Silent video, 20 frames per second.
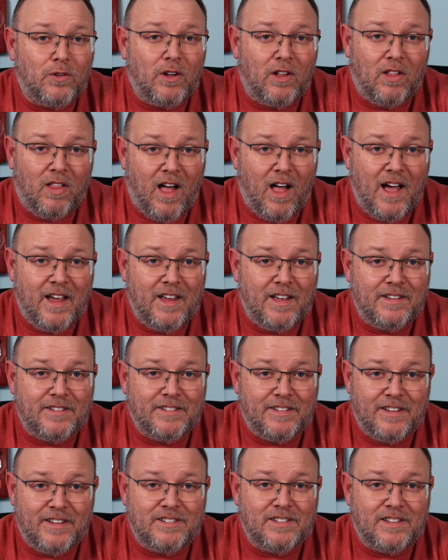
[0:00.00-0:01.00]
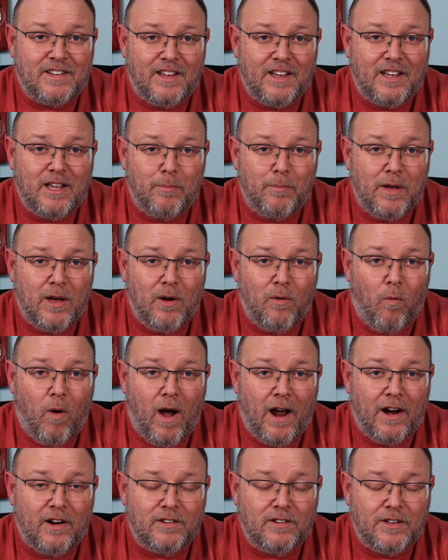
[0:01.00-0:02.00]
client gets gigabit
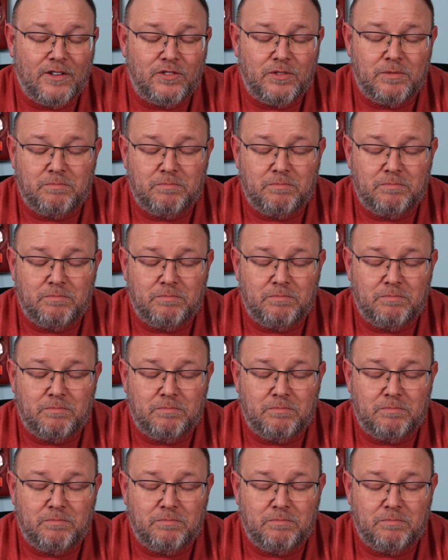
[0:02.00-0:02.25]
wireless?